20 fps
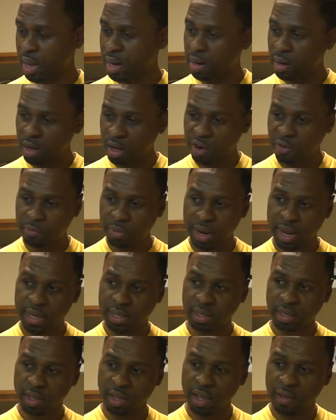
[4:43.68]
love
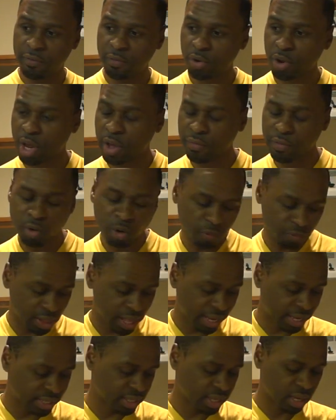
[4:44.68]
plays, if you don't,
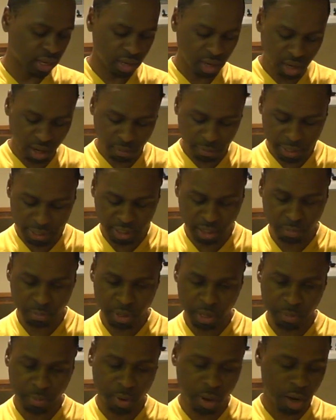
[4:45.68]
like I said, love plays a
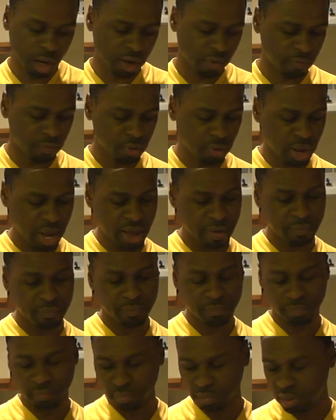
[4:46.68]
big part if you have
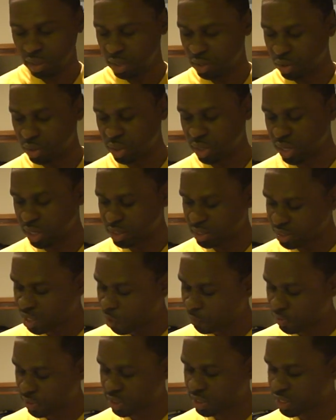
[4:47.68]
in
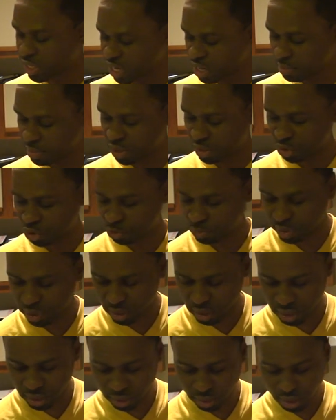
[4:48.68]
self-esteem issues,
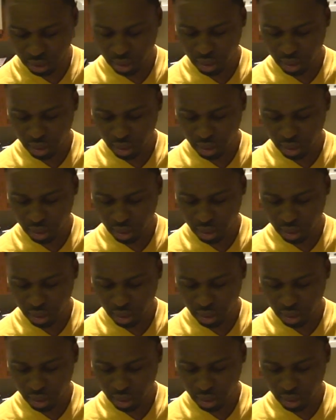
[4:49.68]
because